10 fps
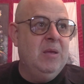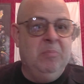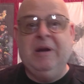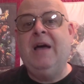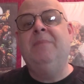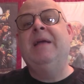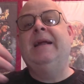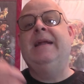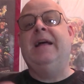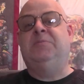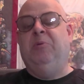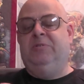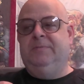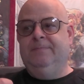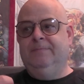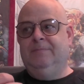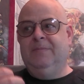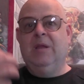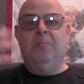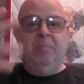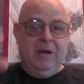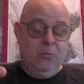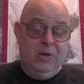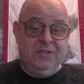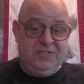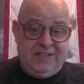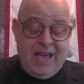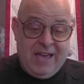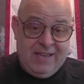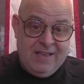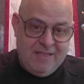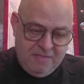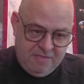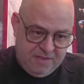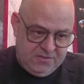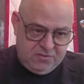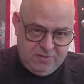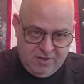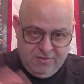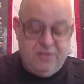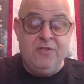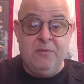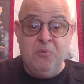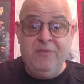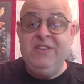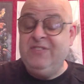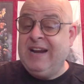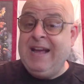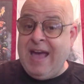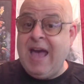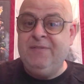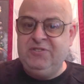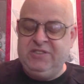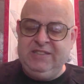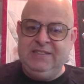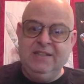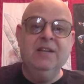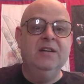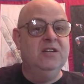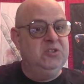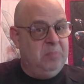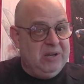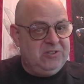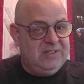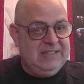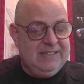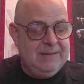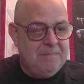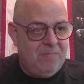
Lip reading: I am not an expert. But I will say, the movies that I have seen, especially